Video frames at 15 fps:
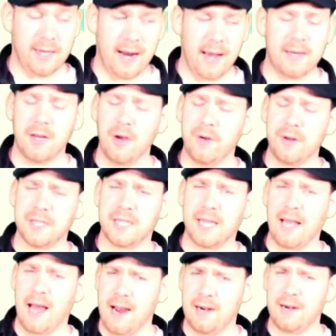Did I notice
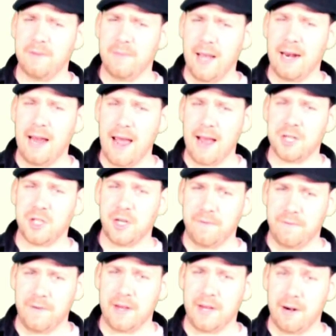the Iron Man action
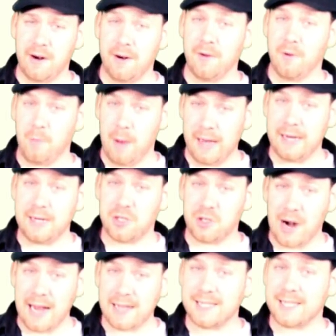figure in a wedding
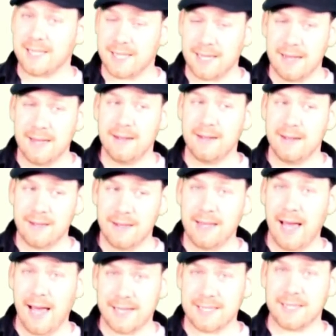dress?
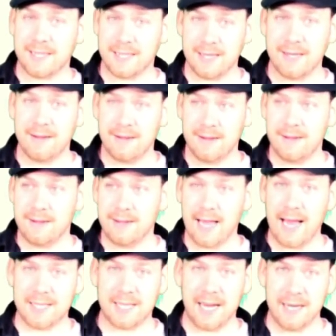Yes!
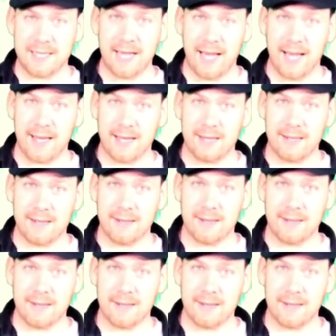Yes, I did!